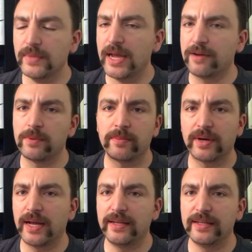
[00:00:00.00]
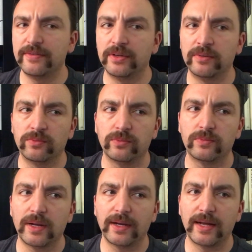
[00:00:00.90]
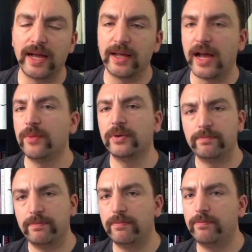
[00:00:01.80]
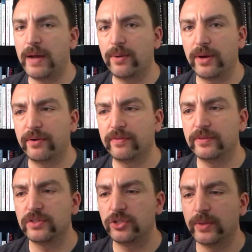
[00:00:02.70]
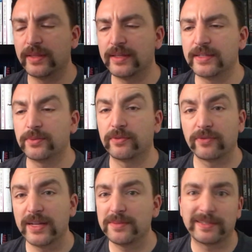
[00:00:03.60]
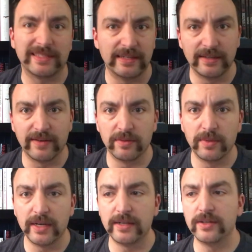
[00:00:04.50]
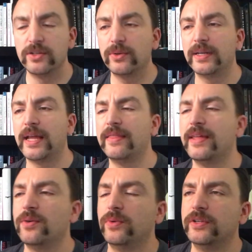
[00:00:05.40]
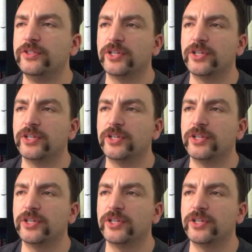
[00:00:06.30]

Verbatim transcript: I remember I even, uh, I, I would bow out of doing things with friends because I didn't have the money to do it, and they would